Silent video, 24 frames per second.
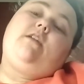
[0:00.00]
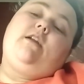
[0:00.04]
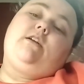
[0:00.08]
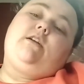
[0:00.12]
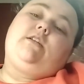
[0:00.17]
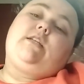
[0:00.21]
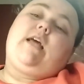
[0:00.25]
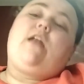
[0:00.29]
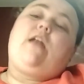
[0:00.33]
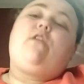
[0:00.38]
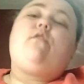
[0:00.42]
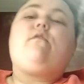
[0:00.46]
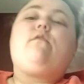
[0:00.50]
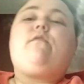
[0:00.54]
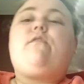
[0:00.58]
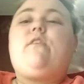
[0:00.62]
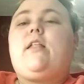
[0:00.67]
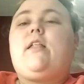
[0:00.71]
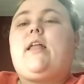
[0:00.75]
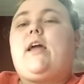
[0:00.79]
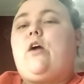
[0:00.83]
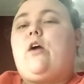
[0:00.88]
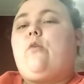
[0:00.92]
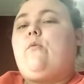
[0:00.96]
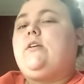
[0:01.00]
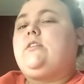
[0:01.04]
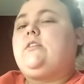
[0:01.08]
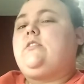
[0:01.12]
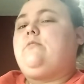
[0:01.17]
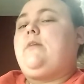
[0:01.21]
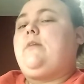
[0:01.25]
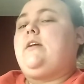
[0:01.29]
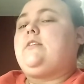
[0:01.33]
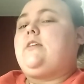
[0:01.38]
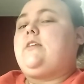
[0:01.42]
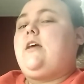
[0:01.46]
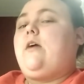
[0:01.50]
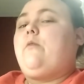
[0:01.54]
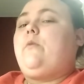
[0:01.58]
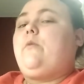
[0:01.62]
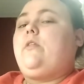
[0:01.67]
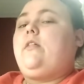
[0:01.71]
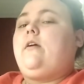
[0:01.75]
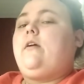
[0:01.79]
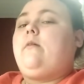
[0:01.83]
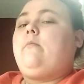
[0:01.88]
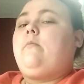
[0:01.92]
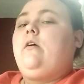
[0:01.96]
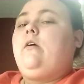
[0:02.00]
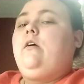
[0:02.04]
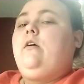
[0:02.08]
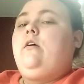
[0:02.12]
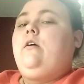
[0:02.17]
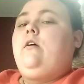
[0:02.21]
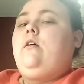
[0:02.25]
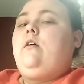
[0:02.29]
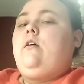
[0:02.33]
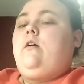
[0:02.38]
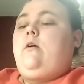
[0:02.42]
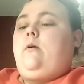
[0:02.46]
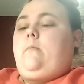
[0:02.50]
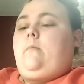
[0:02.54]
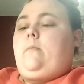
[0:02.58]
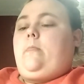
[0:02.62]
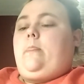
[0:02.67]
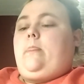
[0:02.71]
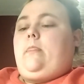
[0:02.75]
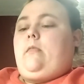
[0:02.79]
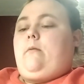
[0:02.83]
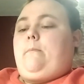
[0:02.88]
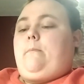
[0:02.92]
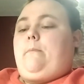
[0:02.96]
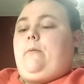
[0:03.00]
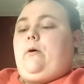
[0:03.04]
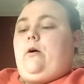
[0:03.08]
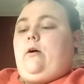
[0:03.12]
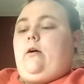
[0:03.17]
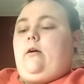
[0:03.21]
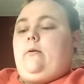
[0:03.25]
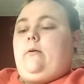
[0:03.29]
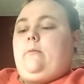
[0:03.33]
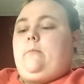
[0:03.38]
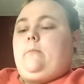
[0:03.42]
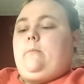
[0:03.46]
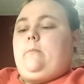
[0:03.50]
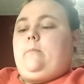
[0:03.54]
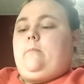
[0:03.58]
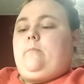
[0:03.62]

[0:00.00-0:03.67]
years, I don't feel like I wasted my time with him, but